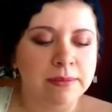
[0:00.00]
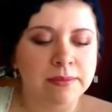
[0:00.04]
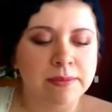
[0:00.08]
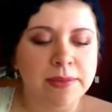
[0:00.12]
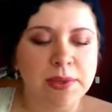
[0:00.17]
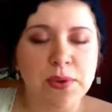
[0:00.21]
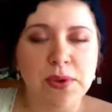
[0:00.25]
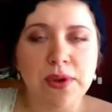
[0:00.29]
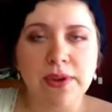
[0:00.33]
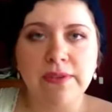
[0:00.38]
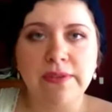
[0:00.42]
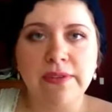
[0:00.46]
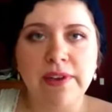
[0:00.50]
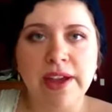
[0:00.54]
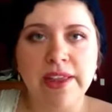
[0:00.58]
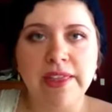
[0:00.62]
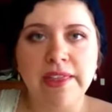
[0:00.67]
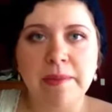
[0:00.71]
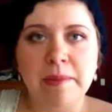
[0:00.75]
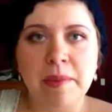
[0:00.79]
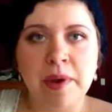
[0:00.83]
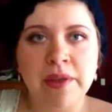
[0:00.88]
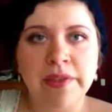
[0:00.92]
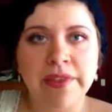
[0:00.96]
You can find
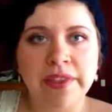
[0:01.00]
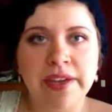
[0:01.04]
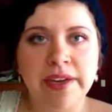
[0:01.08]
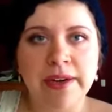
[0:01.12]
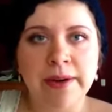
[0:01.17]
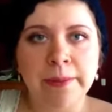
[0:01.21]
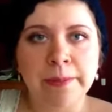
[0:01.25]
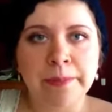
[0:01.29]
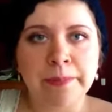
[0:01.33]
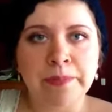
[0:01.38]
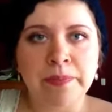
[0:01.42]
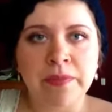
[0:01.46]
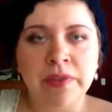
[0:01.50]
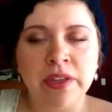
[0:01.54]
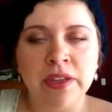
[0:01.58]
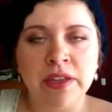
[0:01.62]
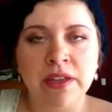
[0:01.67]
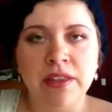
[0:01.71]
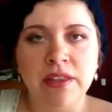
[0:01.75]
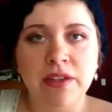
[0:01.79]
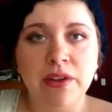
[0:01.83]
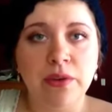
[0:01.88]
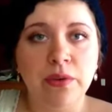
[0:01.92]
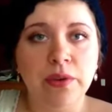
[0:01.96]
them on there.
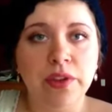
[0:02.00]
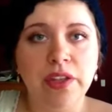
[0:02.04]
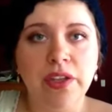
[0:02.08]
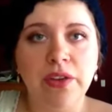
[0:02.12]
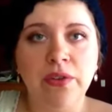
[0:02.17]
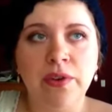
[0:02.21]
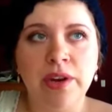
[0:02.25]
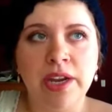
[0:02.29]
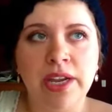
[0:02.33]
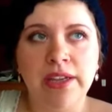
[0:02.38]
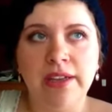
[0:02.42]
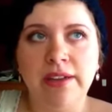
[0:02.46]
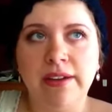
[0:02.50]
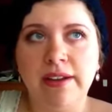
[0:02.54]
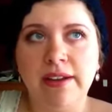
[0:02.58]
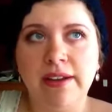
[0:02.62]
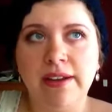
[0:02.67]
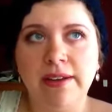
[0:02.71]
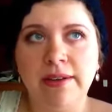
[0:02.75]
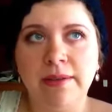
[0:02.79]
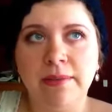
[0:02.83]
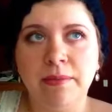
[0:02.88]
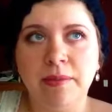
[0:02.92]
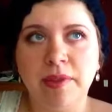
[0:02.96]
They're really great.
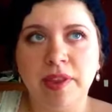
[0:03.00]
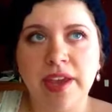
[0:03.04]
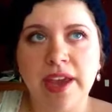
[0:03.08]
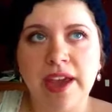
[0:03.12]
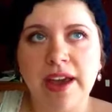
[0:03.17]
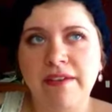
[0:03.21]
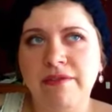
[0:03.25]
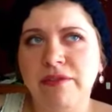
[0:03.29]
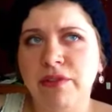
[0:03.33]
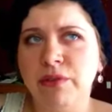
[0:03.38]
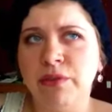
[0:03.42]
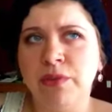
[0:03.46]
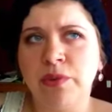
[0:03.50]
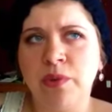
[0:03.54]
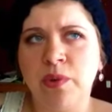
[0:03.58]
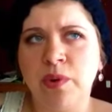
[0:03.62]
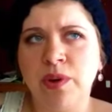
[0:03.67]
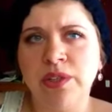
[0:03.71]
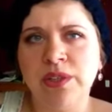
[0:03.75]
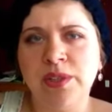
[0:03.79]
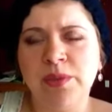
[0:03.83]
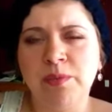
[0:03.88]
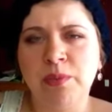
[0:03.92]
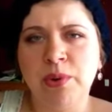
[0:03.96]
They have a
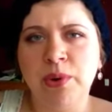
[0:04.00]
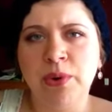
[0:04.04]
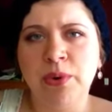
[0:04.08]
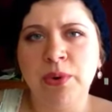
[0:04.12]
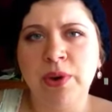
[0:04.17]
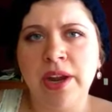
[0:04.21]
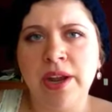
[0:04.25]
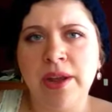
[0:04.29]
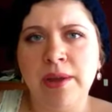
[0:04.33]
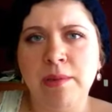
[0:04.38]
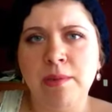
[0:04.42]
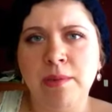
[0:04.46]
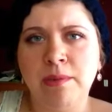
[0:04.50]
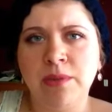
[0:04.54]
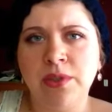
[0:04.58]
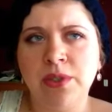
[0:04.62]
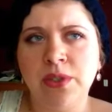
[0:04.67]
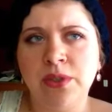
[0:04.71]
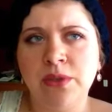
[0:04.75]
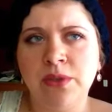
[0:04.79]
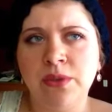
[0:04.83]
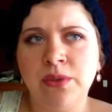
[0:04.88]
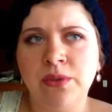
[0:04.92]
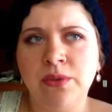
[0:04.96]
rewards program
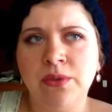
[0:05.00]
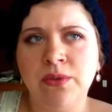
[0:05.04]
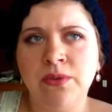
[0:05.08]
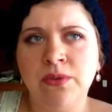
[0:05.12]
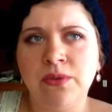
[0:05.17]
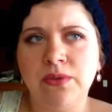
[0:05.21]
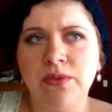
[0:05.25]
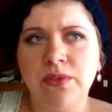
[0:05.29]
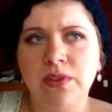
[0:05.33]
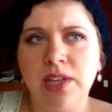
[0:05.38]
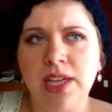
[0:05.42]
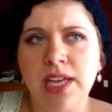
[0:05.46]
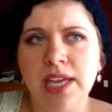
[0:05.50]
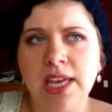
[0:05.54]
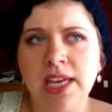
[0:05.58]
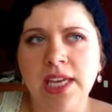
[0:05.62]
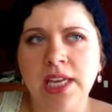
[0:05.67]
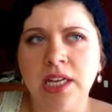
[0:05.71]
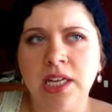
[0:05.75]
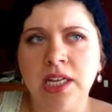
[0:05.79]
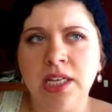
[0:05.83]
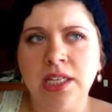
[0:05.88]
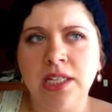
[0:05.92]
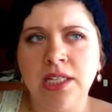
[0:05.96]
too,
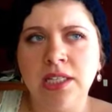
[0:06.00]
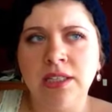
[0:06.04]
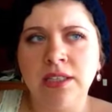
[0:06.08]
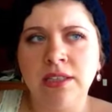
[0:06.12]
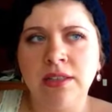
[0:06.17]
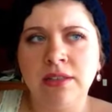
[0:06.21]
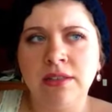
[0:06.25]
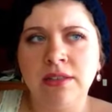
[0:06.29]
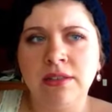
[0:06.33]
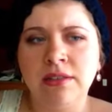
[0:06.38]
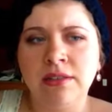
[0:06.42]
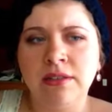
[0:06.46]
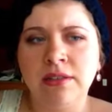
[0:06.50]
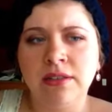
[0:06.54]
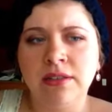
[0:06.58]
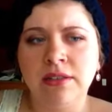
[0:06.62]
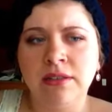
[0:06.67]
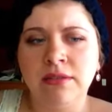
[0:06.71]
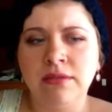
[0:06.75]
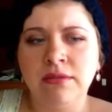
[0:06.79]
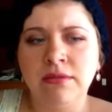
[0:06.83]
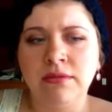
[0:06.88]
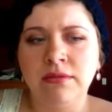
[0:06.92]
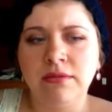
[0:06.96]
and
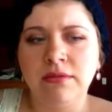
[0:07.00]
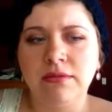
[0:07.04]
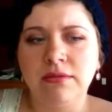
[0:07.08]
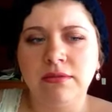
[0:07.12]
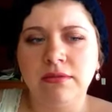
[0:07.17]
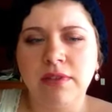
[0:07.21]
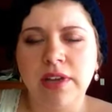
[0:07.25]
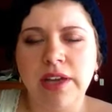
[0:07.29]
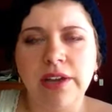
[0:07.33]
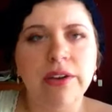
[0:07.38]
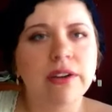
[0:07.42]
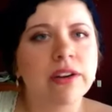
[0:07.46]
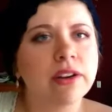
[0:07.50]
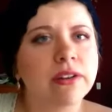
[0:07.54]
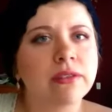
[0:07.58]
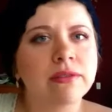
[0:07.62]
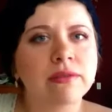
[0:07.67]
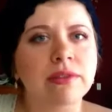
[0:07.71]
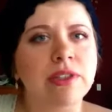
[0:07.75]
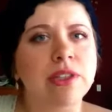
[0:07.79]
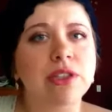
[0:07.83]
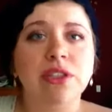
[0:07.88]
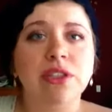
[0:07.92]
I don't know, the